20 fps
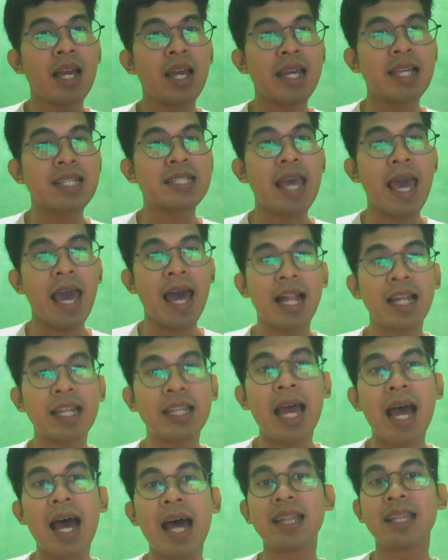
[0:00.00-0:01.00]
is
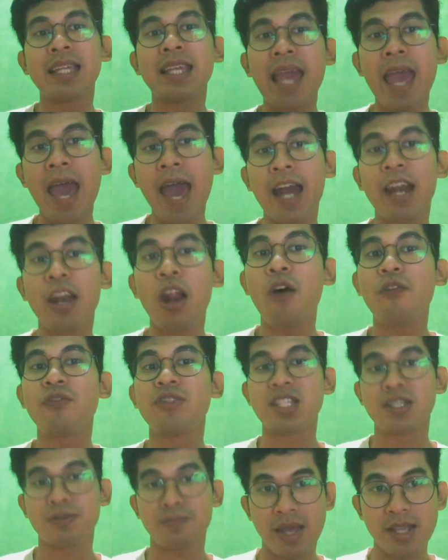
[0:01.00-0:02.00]
held at the end of the
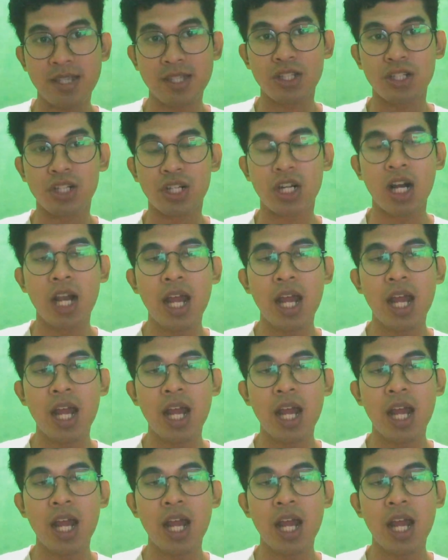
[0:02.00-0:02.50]
semester.